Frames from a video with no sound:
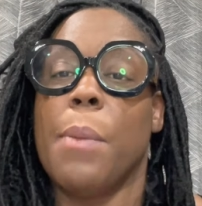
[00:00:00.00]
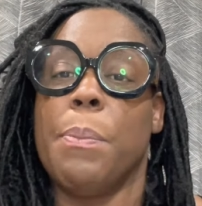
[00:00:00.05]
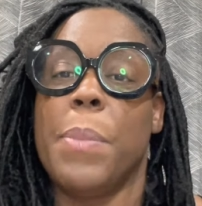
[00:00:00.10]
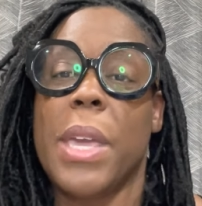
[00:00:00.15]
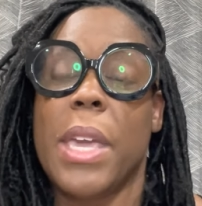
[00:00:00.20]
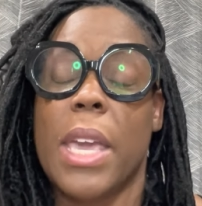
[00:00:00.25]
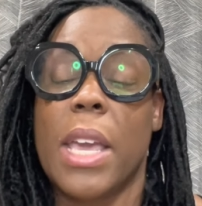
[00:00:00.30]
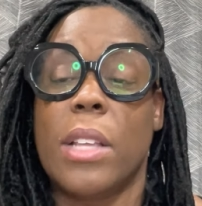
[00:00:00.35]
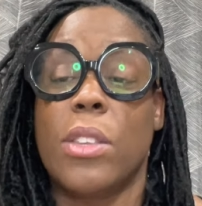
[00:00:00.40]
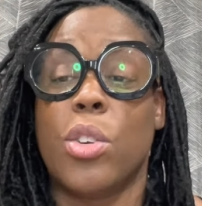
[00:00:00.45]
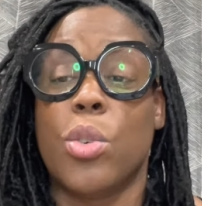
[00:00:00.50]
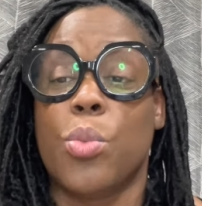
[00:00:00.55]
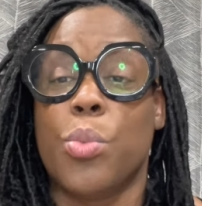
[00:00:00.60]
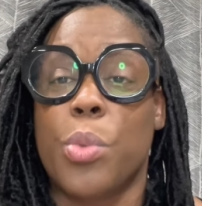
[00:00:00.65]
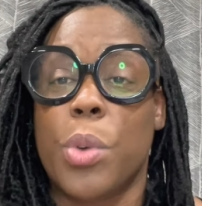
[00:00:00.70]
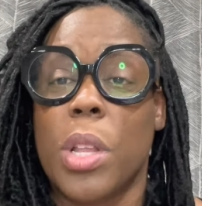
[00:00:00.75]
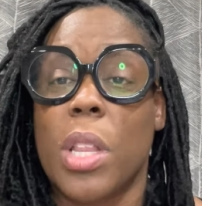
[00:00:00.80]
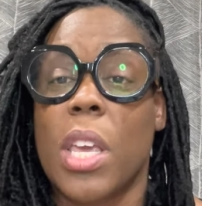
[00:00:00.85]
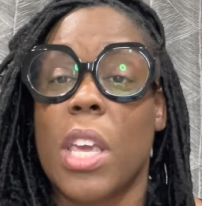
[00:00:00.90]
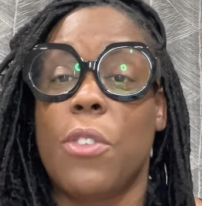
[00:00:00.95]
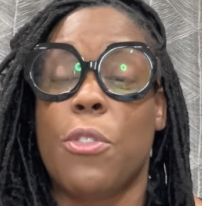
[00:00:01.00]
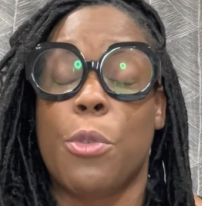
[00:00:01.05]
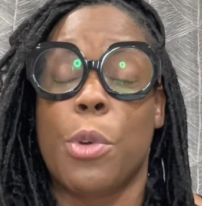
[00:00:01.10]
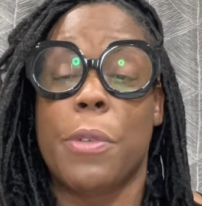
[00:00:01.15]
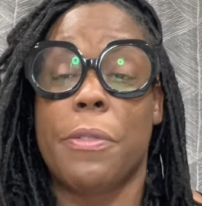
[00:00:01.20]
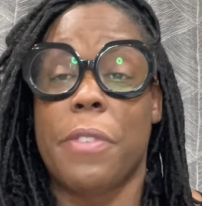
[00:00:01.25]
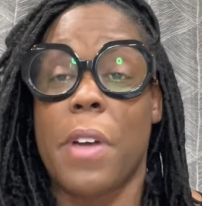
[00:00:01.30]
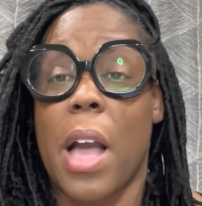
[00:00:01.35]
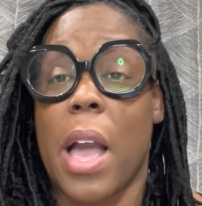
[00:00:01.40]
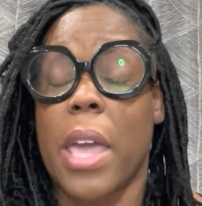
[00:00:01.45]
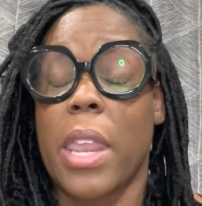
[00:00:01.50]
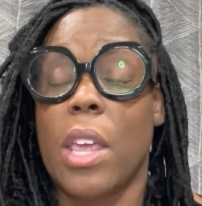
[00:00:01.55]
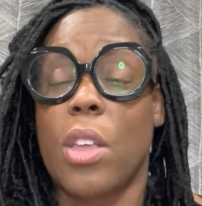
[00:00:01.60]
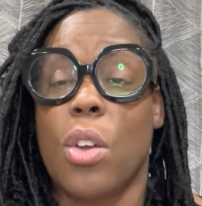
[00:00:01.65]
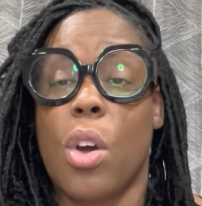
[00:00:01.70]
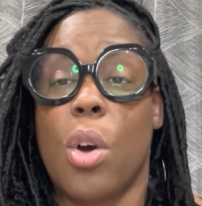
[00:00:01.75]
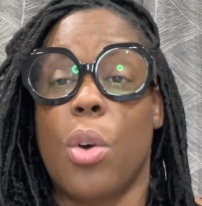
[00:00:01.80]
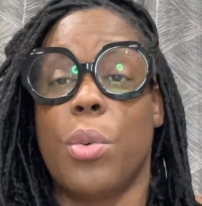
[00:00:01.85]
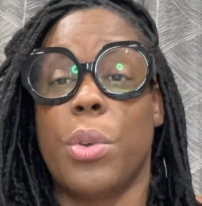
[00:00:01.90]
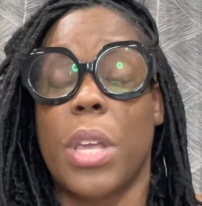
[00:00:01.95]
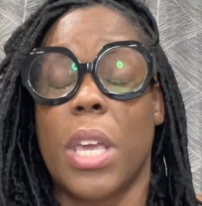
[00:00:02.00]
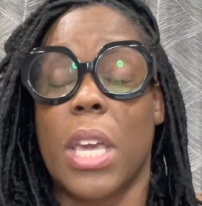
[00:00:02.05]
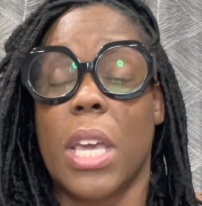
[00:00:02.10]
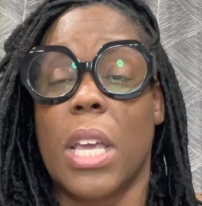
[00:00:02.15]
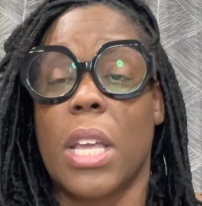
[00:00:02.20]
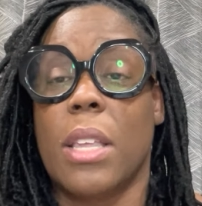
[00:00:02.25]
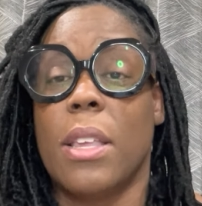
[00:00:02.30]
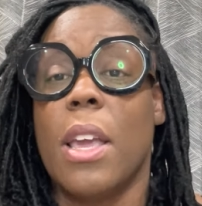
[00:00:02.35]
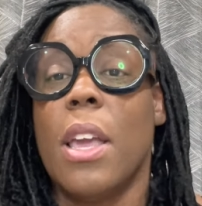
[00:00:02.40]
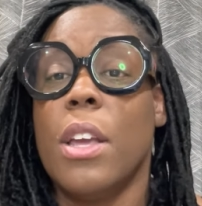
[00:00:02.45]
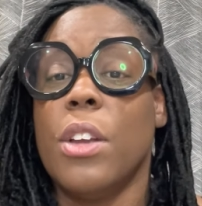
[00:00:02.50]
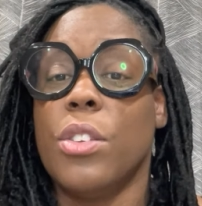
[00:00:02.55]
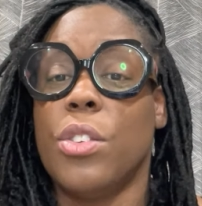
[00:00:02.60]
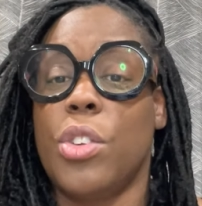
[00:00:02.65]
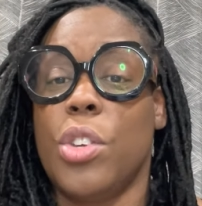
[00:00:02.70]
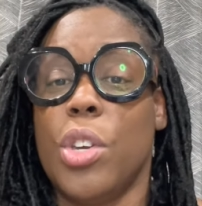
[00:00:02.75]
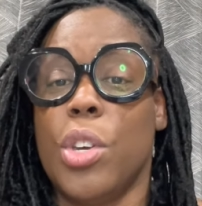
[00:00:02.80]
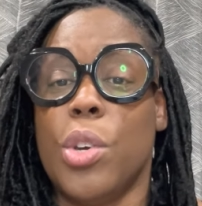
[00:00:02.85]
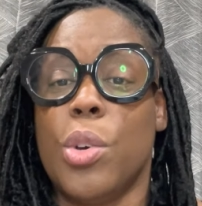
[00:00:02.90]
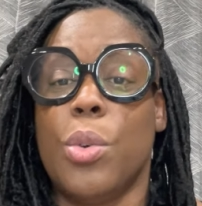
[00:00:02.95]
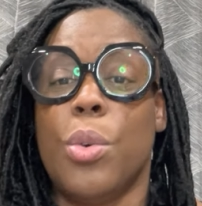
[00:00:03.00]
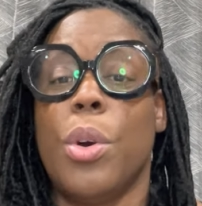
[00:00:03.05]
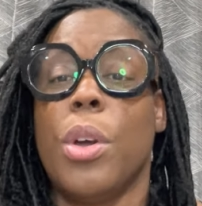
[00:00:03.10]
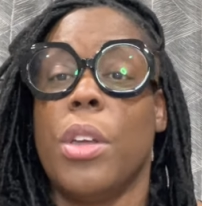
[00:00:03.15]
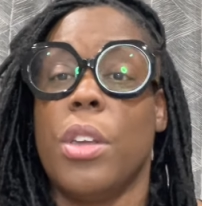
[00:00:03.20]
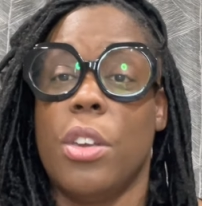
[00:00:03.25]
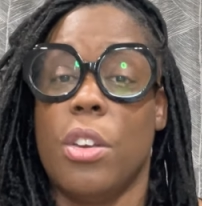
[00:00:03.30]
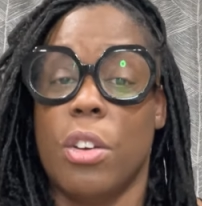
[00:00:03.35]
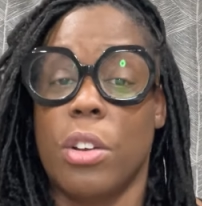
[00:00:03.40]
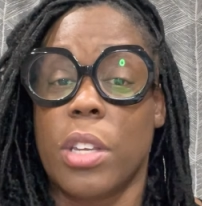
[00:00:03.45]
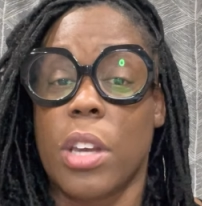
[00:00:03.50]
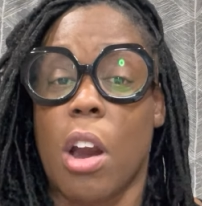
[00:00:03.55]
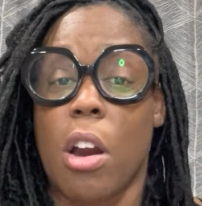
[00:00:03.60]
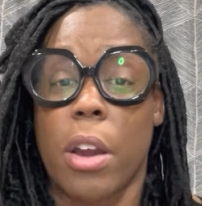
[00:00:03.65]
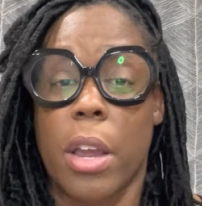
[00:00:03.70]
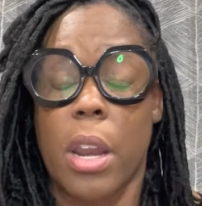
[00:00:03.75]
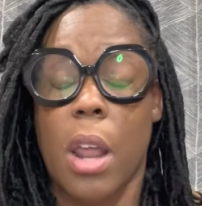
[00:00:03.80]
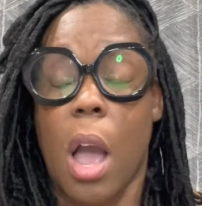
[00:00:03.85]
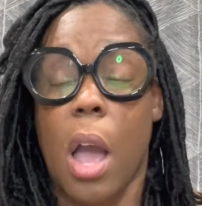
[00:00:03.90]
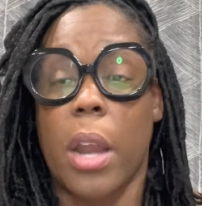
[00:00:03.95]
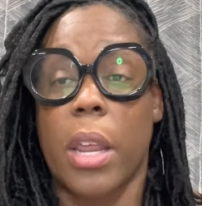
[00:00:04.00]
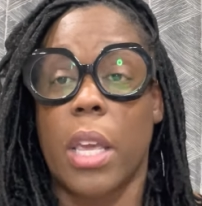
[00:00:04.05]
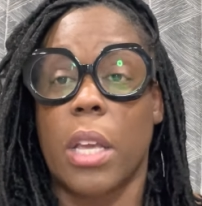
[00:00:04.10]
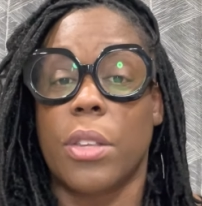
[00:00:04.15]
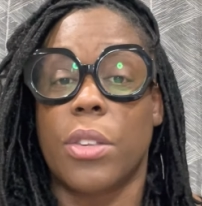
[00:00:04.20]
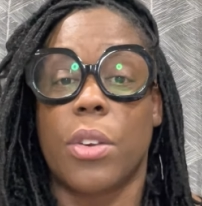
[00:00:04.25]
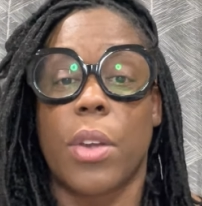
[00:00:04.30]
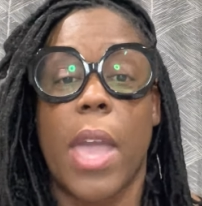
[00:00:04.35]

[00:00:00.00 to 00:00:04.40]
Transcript: begin to really refine and hone in to your target audience.